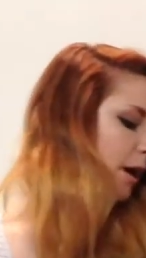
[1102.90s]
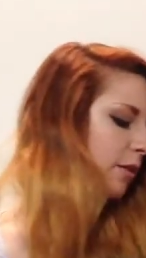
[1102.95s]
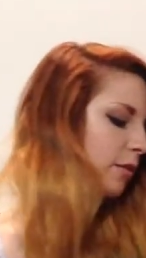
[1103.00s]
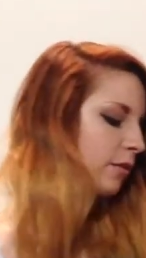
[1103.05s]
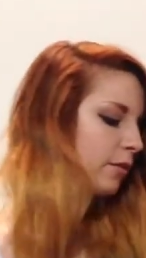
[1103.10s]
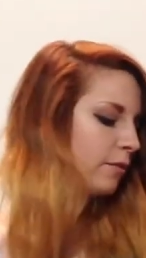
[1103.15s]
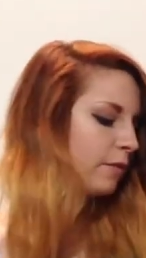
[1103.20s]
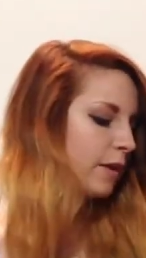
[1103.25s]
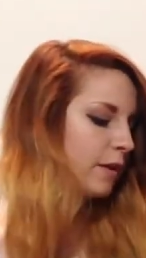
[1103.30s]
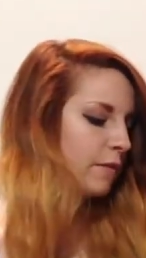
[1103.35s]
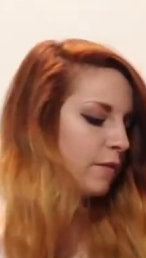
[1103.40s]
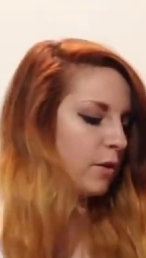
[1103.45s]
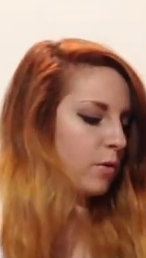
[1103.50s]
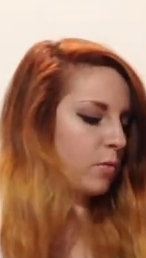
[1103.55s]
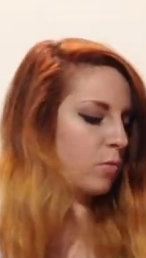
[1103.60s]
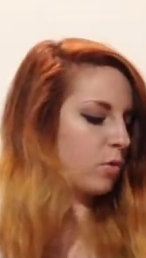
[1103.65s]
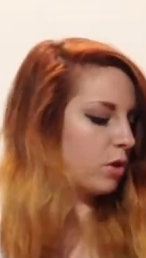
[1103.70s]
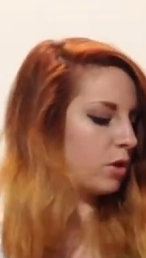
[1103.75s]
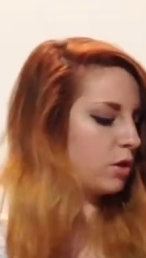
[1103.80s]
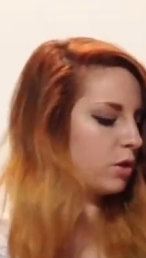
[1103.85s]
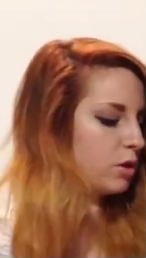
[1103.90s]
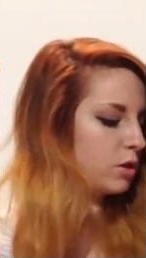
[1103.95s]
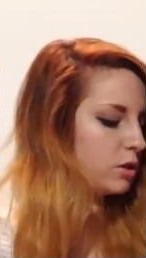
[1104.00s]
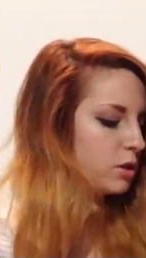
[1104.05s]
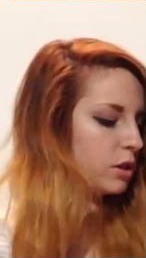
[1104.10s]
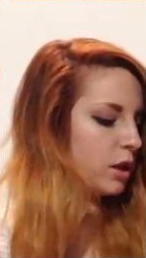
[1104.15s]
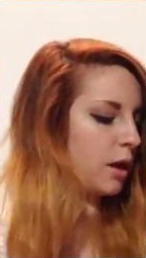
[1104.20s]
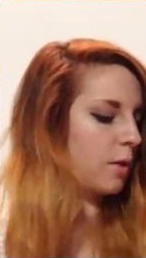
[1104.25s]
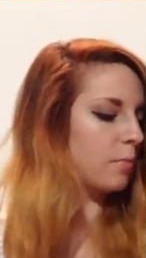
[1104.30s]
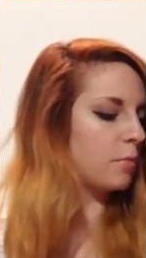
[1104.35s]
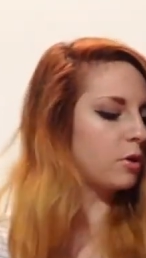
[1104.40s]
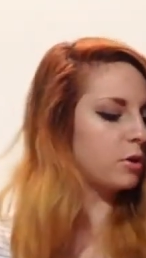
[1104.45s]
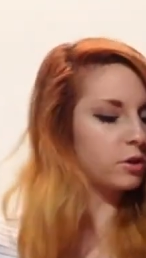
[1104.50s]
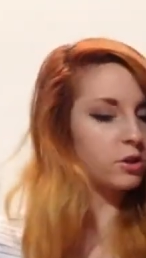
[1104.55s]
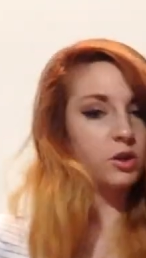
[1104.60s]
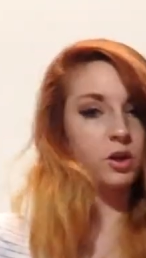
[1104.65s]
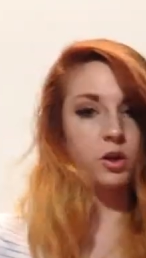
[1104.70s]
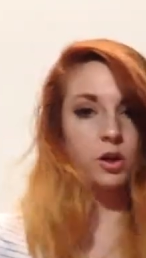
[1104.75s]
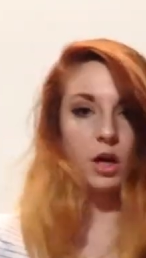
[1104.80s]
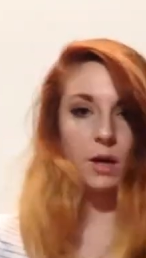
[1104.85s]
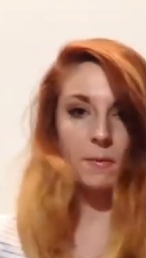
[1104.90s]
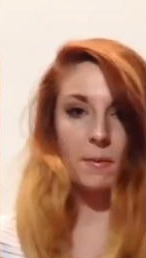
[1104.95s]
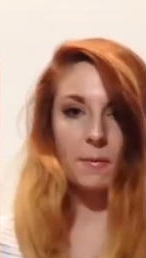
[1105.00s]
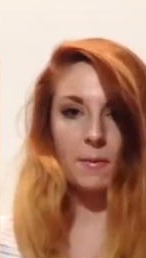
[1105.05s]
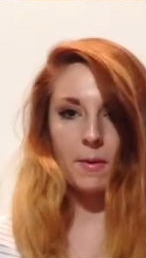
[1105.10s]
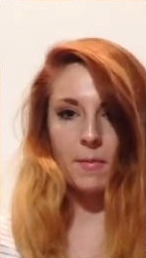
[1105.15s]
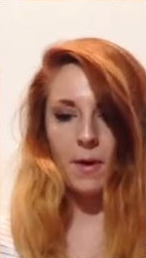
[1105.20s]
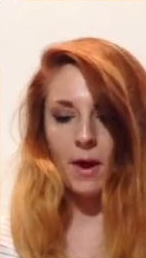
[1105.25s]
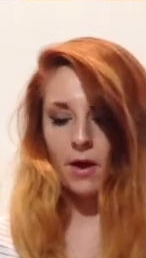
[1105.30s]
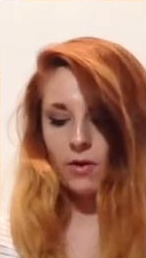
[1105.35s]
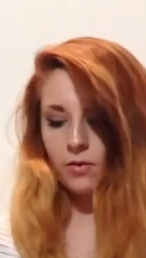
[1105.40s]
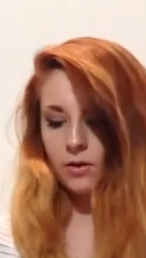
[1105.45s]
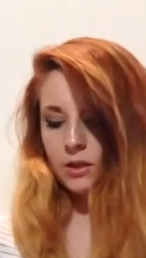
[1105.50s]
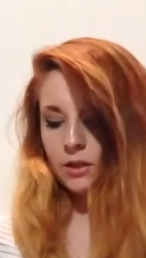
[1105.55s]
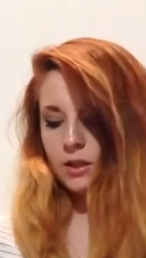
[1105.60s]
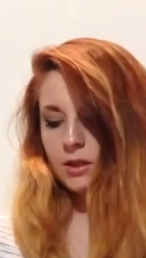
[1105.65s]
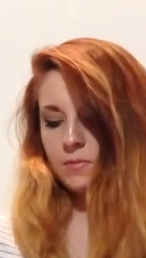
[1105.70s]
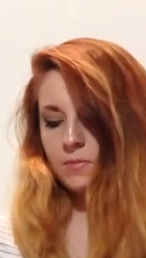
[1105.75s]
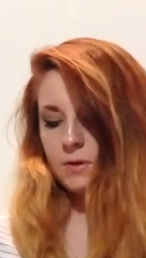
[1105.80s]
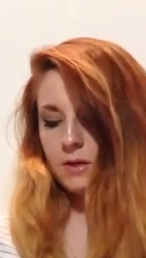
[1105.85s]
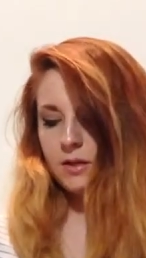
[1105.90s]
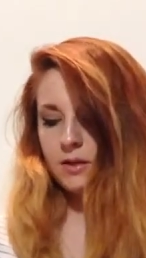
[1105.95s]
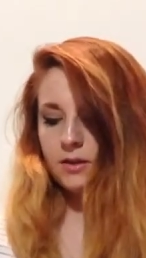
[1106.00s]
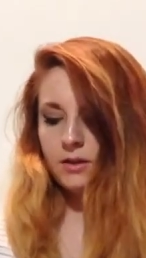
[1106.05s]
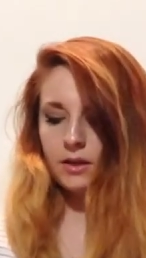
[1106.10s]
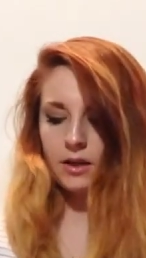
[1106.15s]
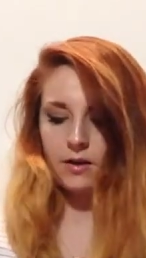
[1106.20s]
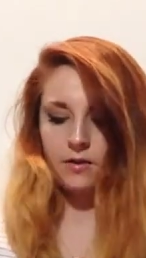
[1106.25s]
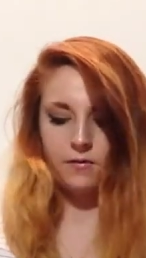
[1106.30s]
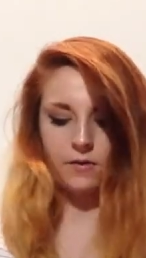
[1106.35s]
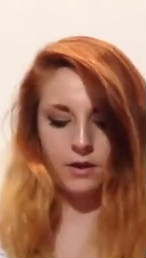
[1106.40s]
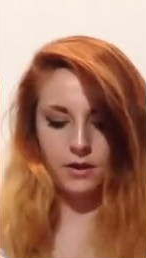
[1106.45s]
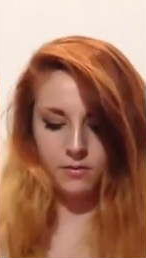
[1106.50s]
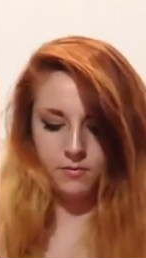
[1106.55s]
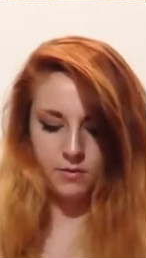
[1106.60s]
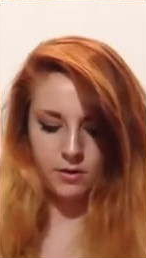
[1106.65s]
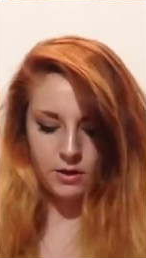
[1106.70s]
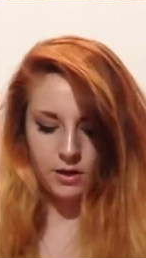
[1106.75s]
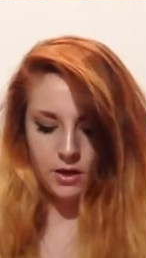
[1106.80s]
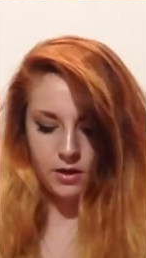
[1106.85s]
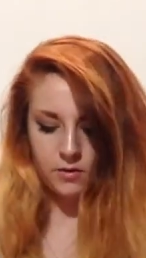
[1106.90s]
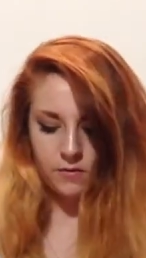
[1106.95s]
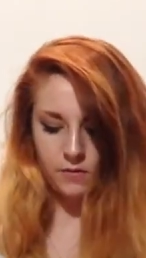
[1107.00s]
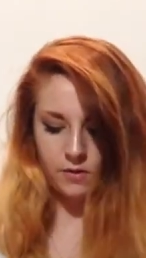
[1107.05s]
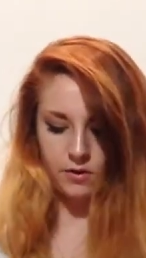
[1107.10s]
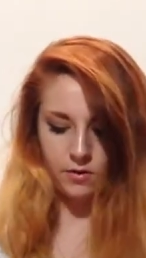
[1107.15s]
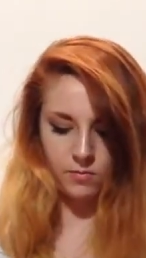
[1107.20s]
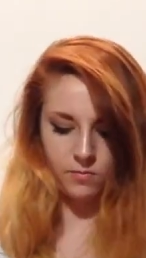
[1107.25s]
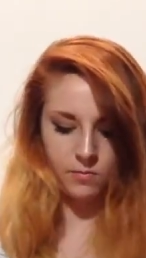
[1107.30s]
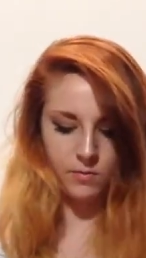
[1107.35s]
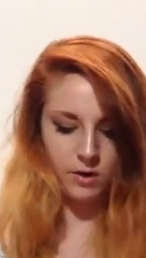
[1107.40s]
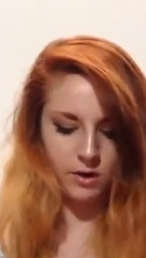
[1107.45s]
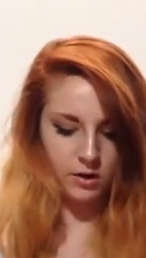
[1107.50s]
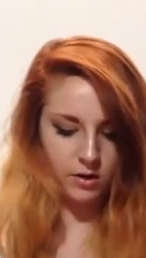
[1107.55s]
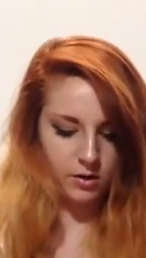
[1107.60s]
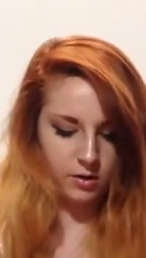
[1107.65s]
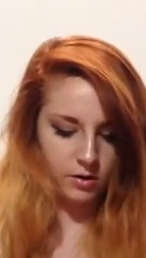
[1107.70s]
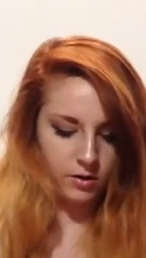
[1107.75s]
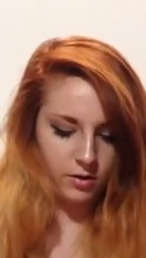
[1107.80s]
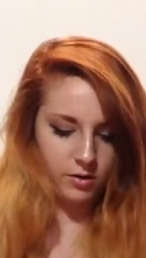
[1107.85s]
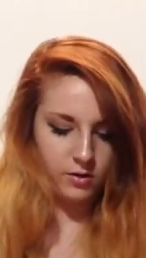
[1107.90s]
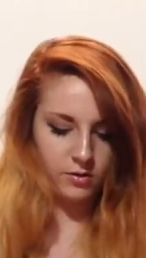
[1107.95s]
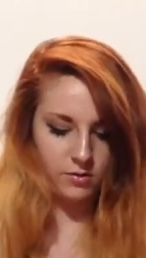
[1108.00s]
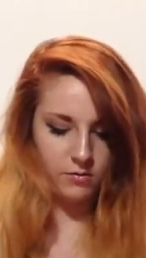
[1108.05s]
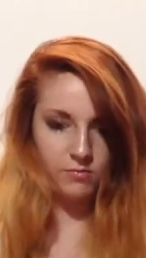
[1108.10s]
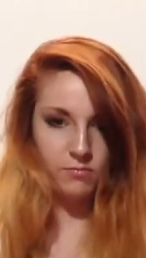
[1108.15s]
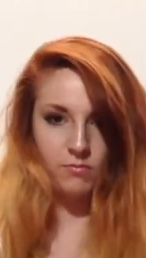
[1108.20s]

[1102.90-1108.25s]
other favorite ones, I'm going to start talking about my palettes because I have like a ton of them and